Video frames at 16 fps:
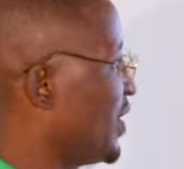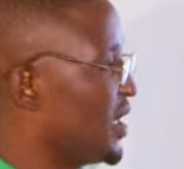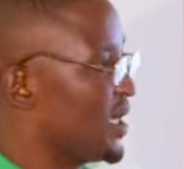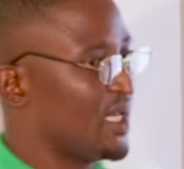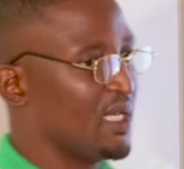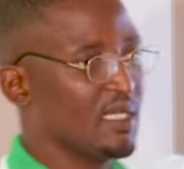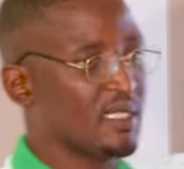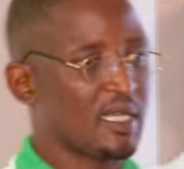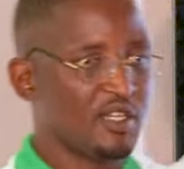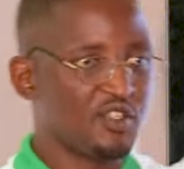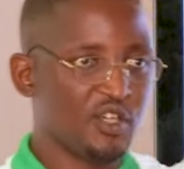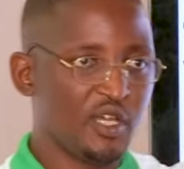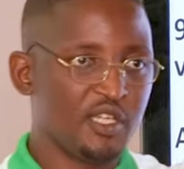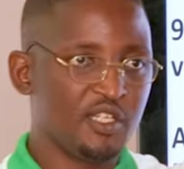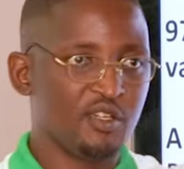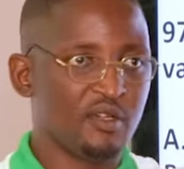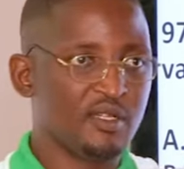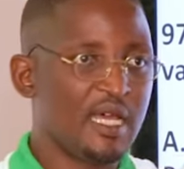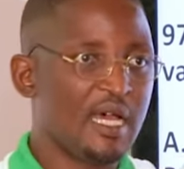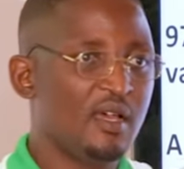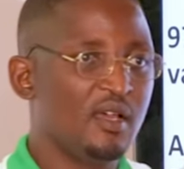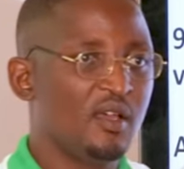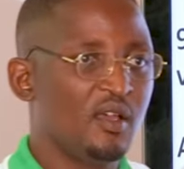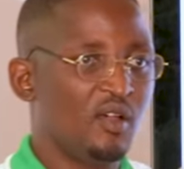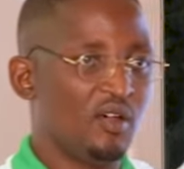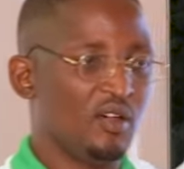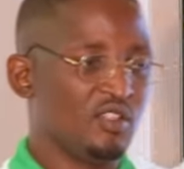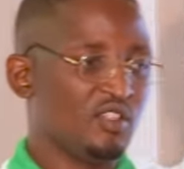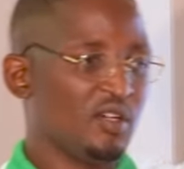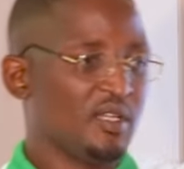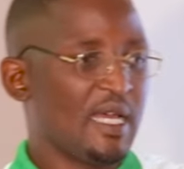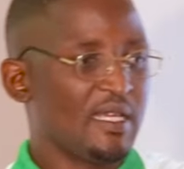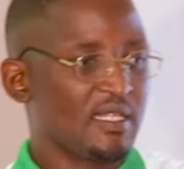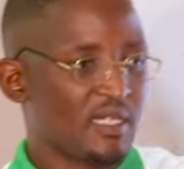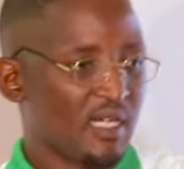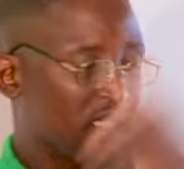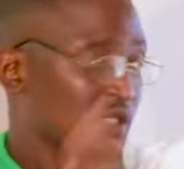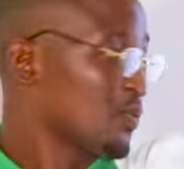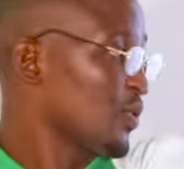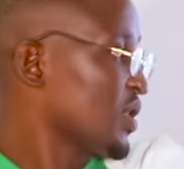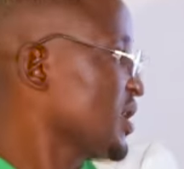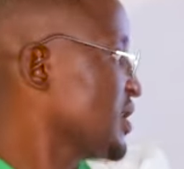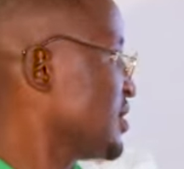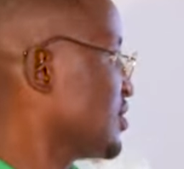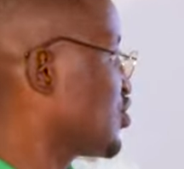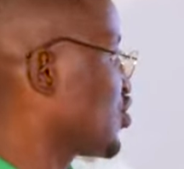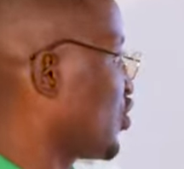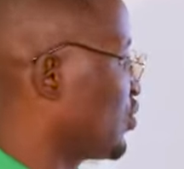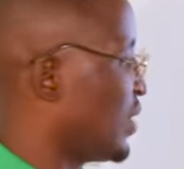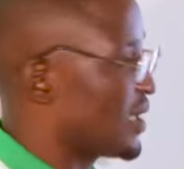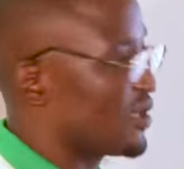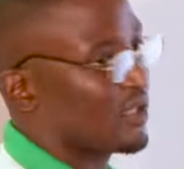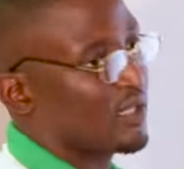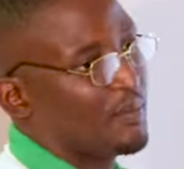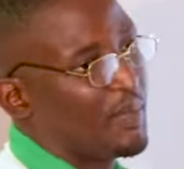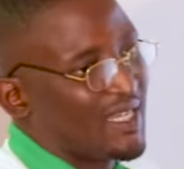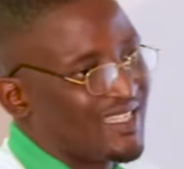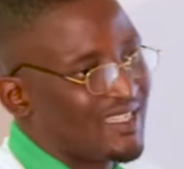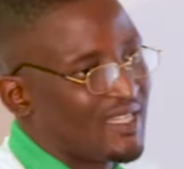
boy is enjoying the other or the other is reciprocated. So we are talking about